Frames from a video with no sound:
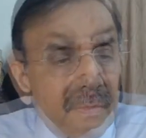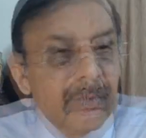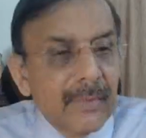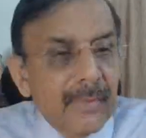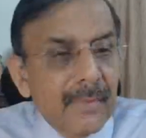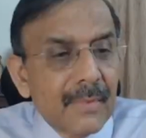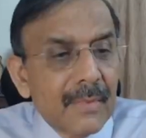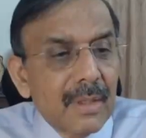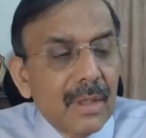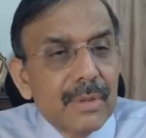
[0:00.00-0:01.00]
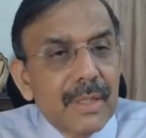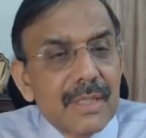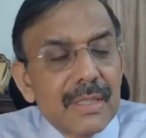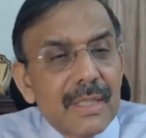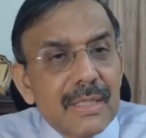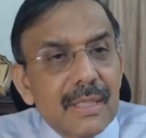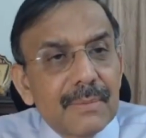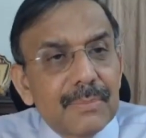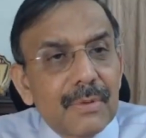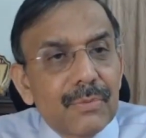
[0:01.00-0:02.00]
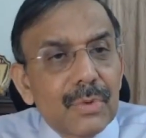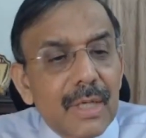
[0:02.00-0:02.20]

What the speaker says: Now here is an example of lookalike drug.